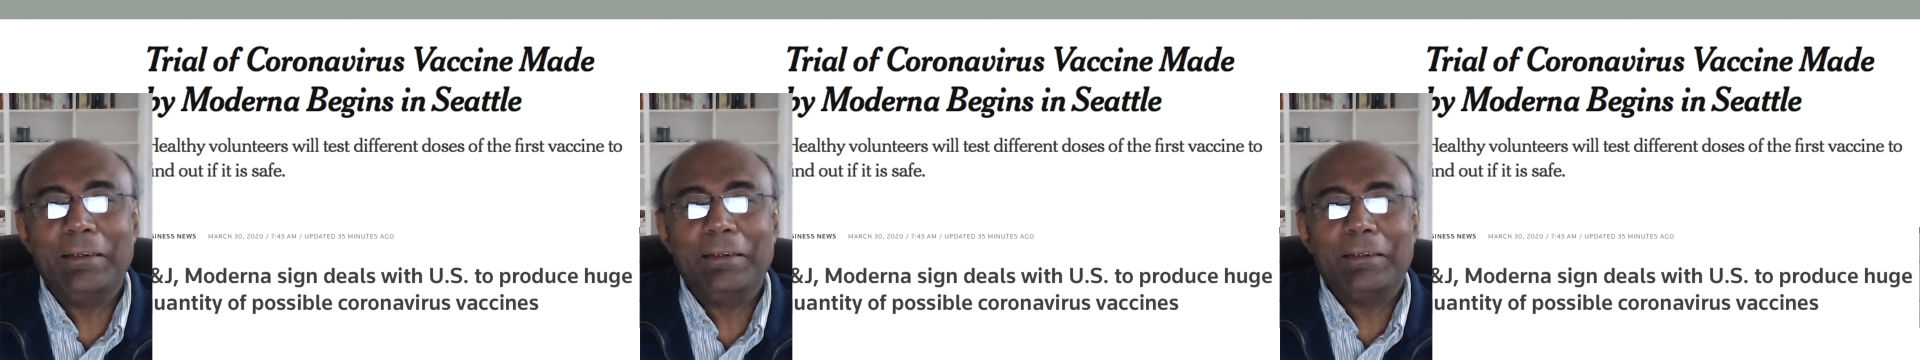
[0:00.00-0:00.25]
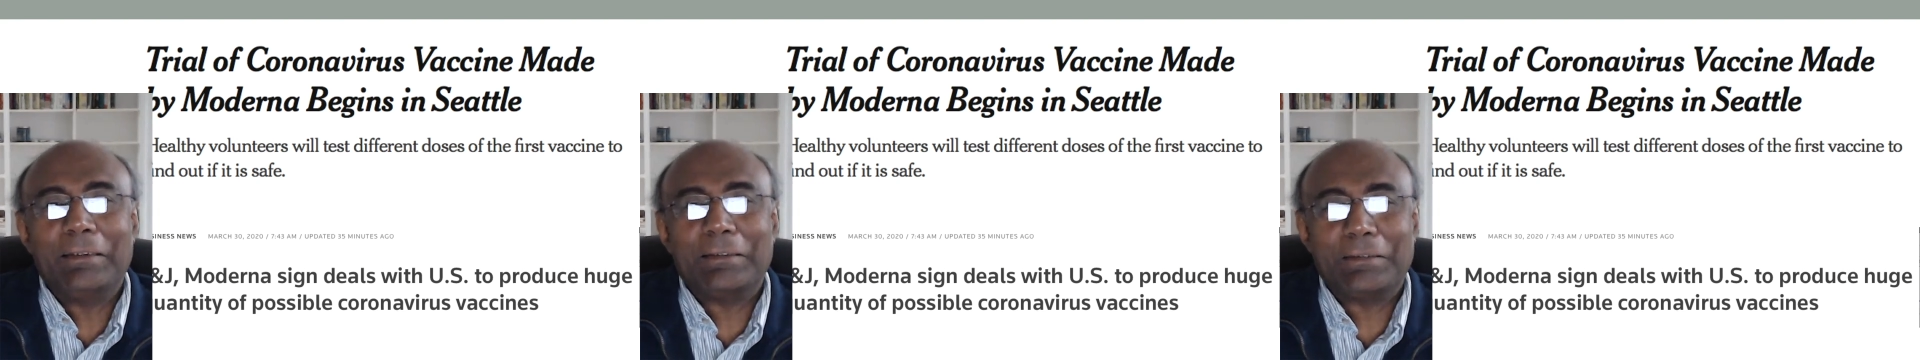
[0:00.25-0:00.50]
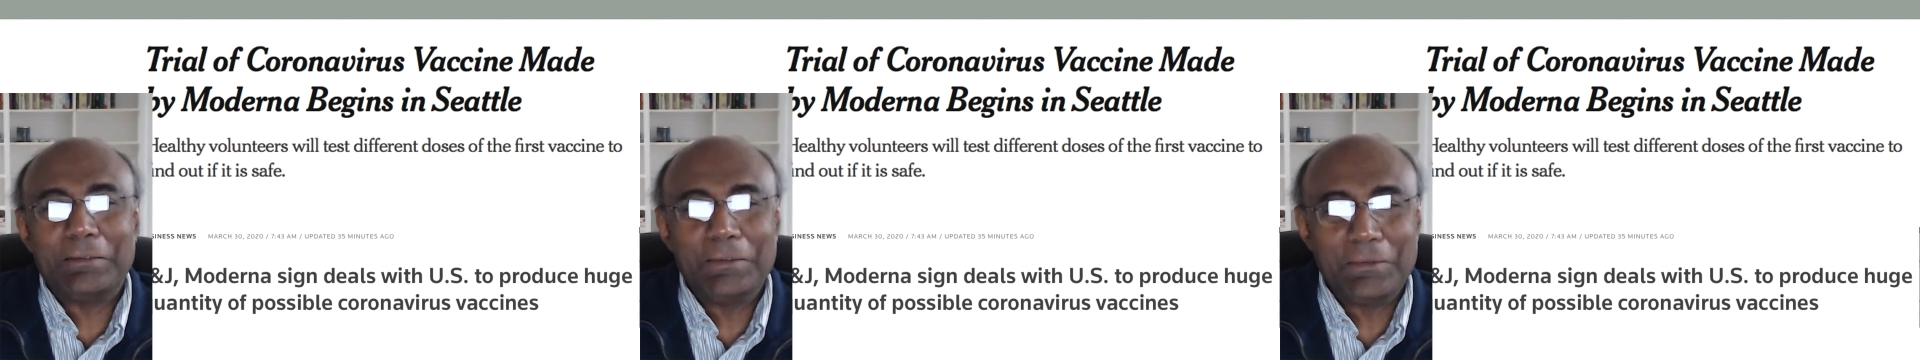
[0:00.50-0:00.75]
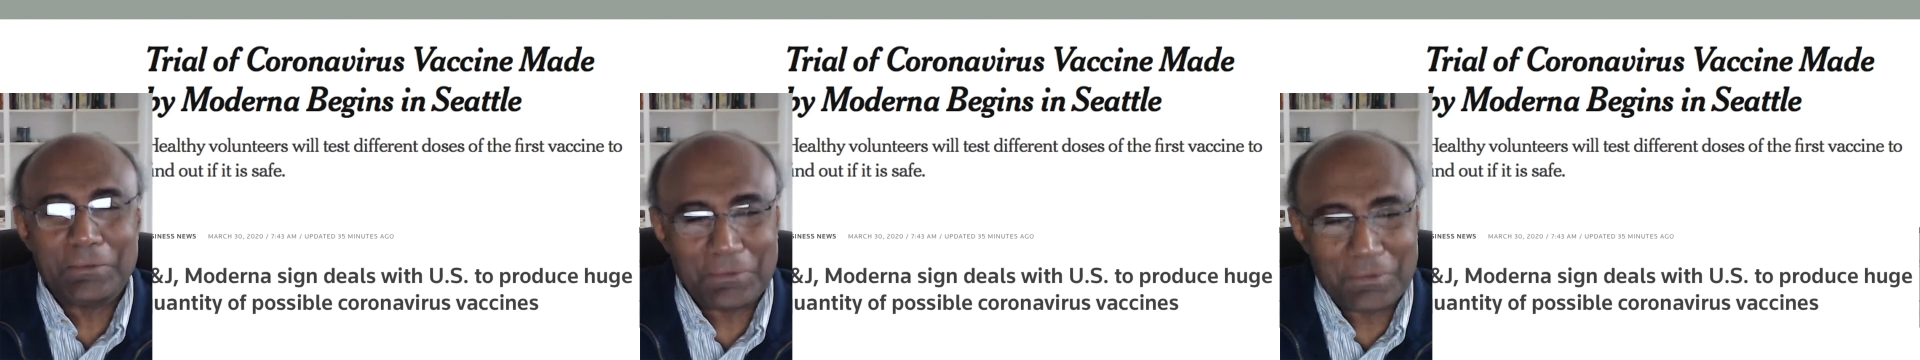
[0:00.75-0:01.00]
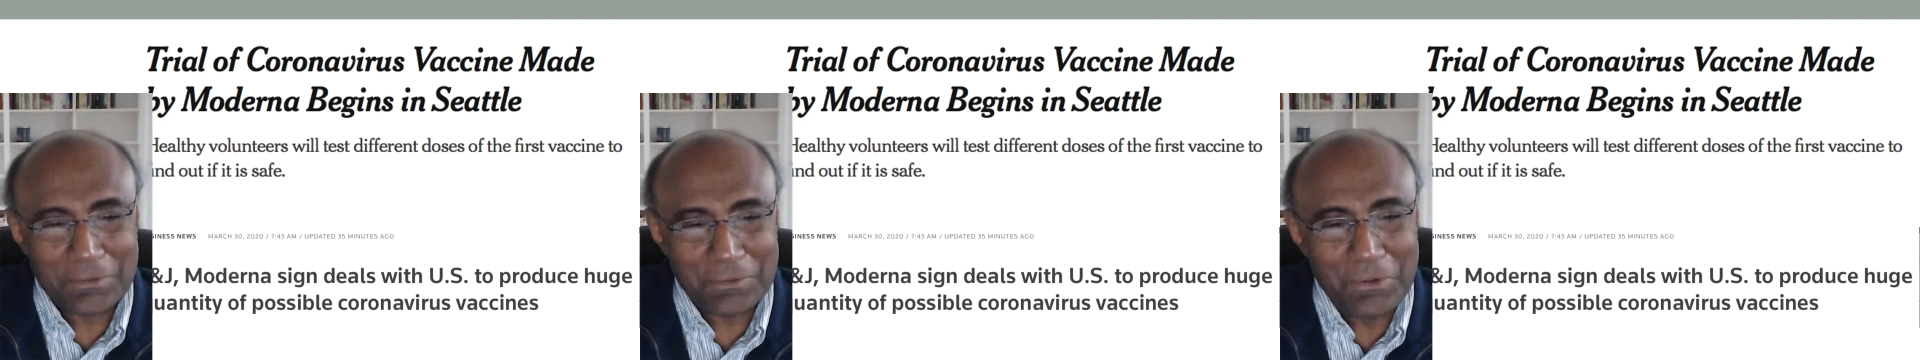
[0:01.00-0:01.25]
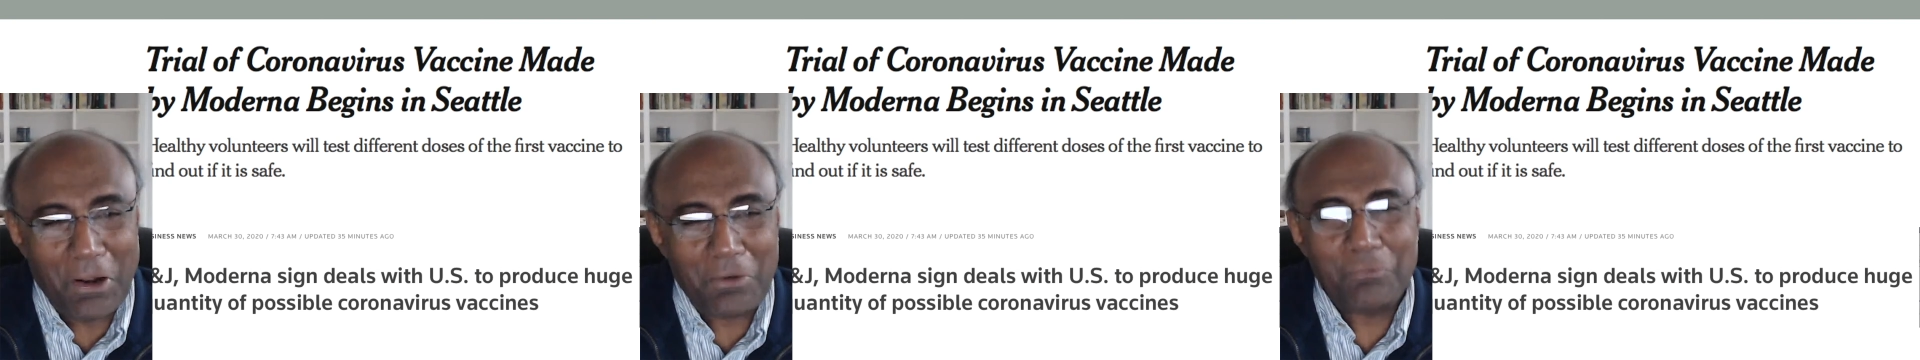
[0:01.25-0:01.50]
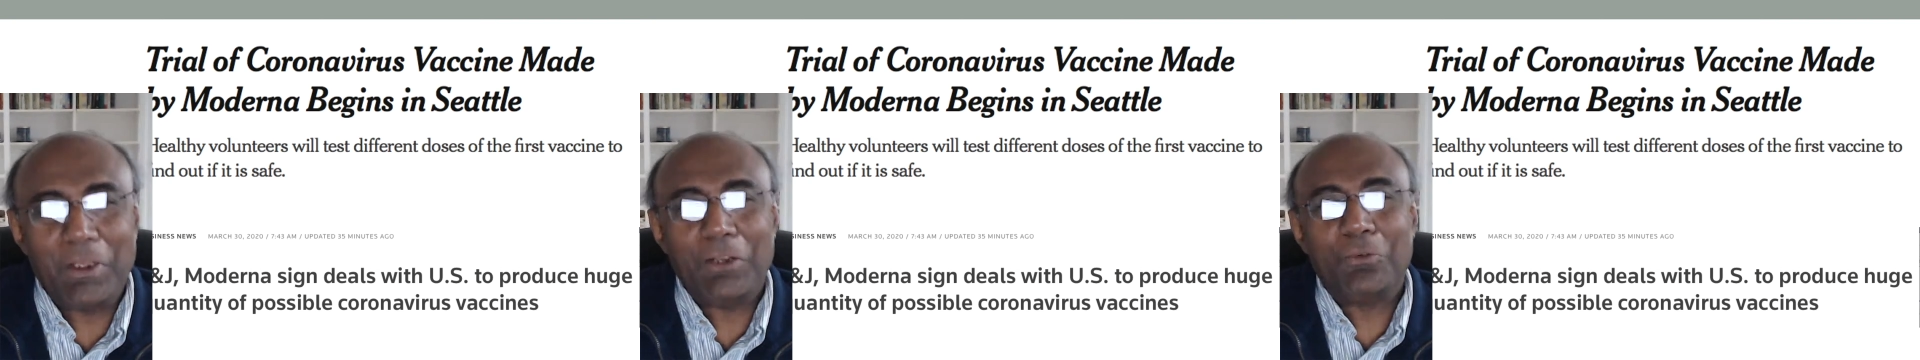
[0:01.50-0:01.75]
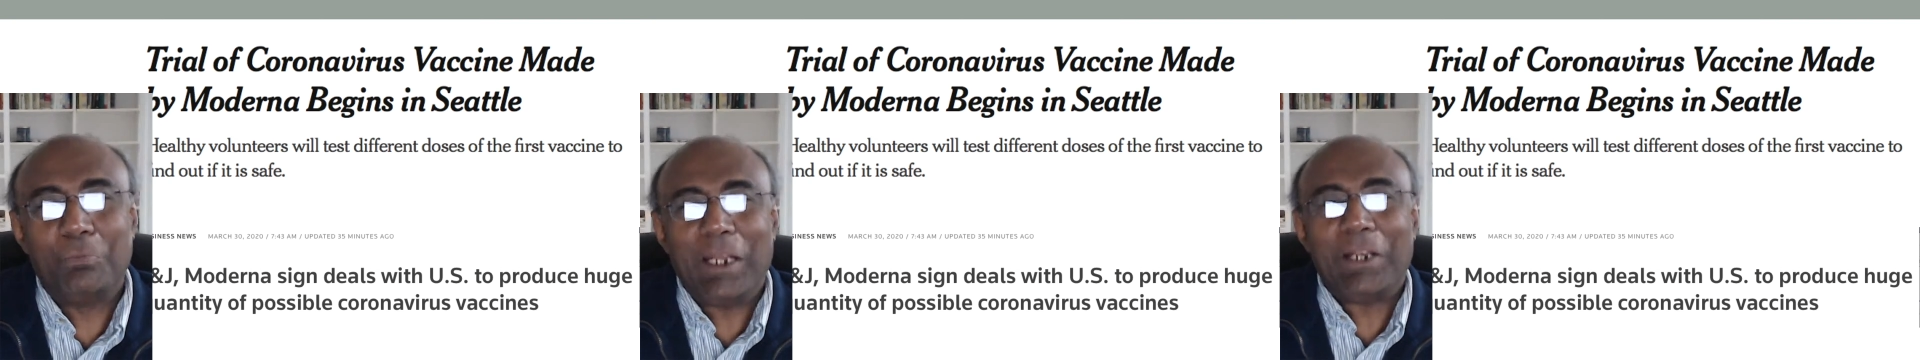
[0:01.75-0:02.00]
Not very
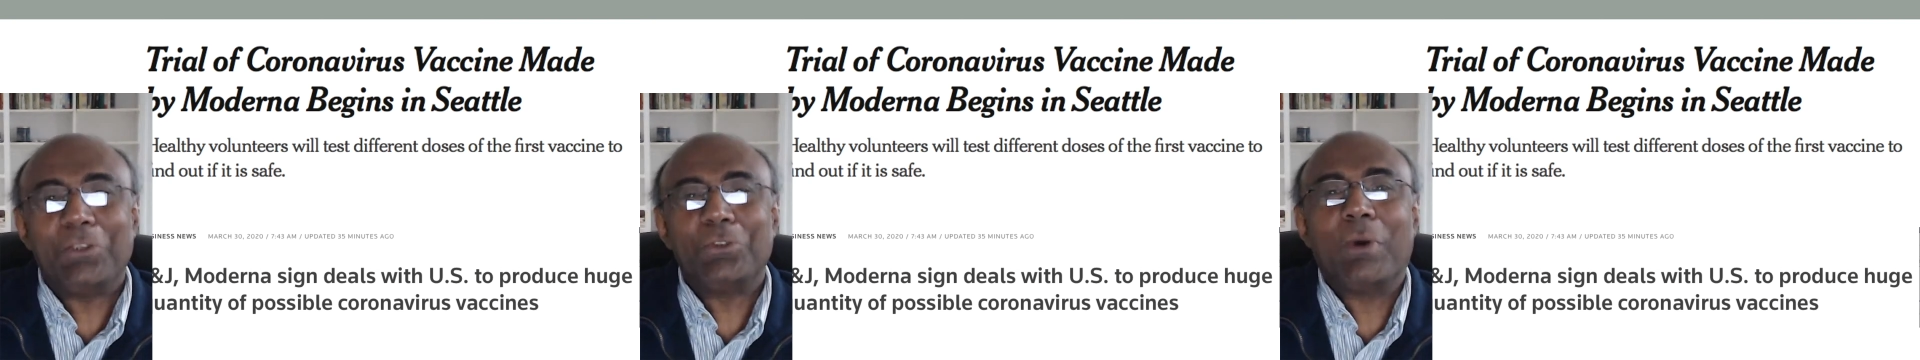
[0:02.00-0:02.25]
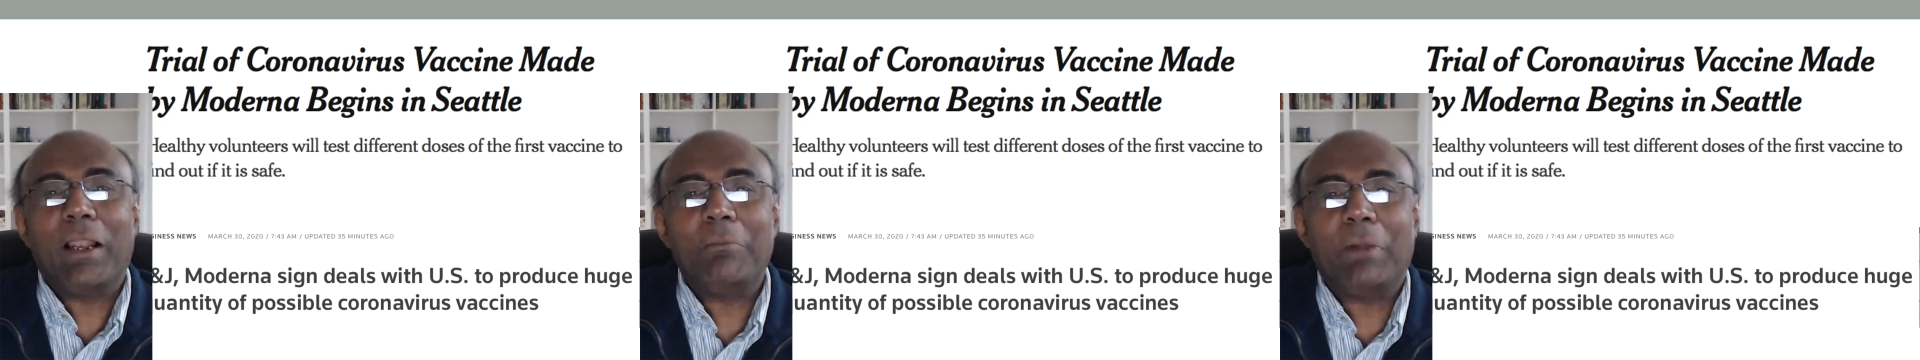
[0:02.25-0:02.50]
spiritual,